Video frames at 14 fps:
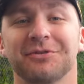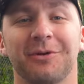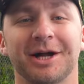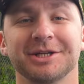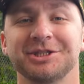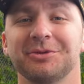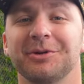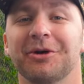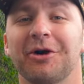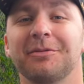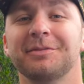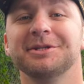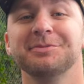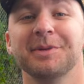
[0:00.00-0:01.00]
for watching. We are
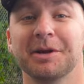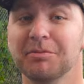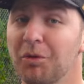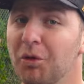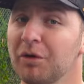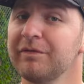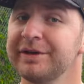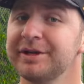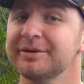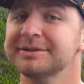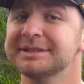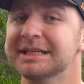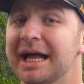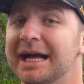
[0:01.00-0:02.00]
hoping to make more
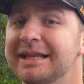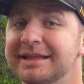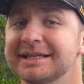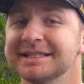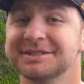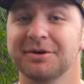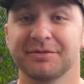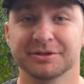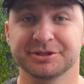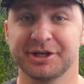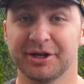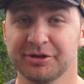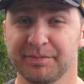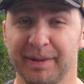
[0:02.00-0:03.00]
videos like this, so if there's
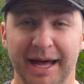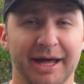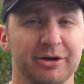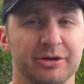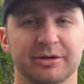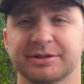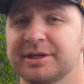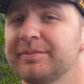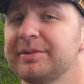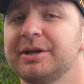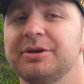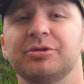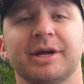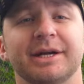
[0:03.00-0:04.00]
another paddle or
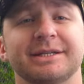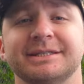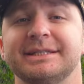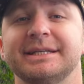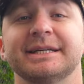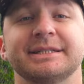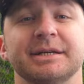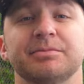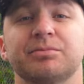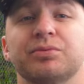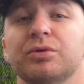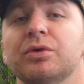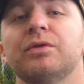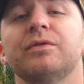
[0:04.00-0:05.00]
something you'd like to see us
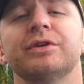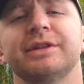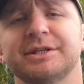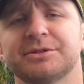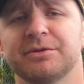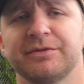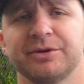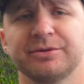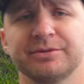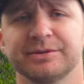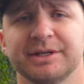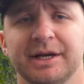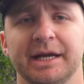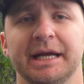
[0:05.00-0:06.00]
improve with these
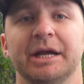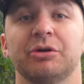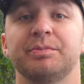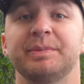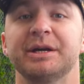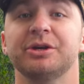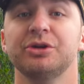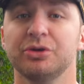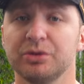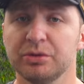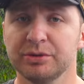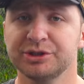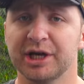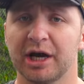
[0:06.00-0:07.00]
reviews, it would be a
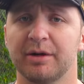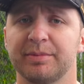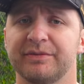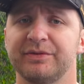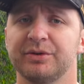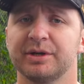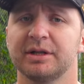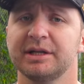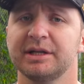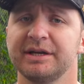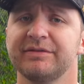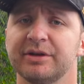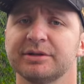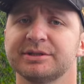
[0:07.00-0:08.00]
huge help if you could
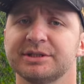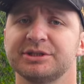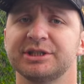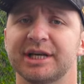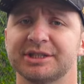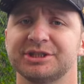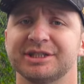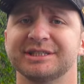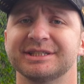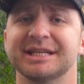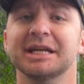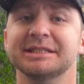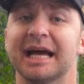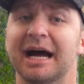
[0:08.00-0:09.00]
leave those suggestions
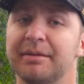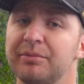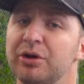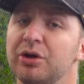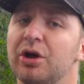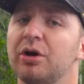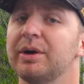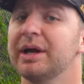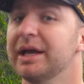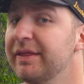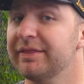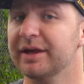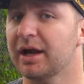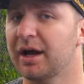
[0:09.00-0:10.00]
down below
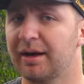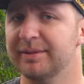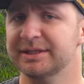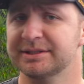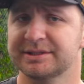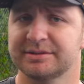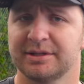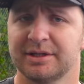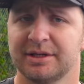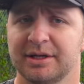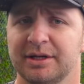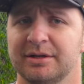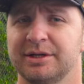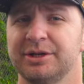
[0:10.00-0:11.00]
in the comments.
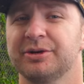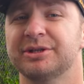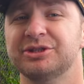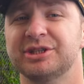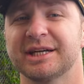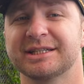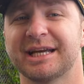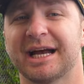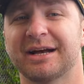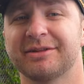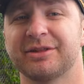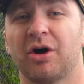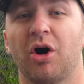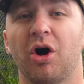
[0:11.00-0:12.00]
You can check
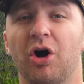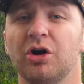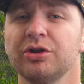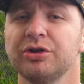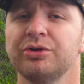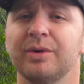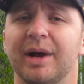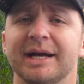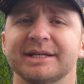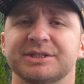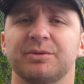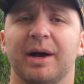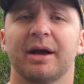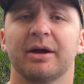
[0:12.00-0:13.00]
out the all-new
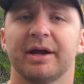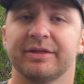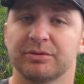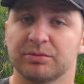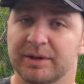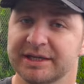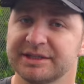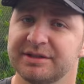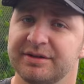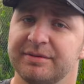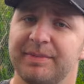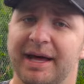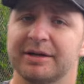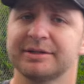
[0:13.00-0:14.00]
Esquire and the rest of the
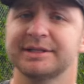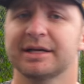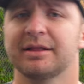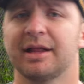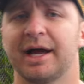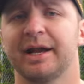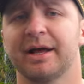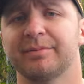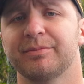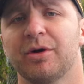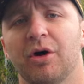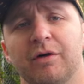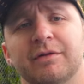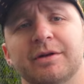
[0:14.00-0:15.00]
Paddletek lineup
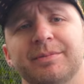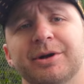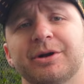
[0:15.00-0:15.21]
over at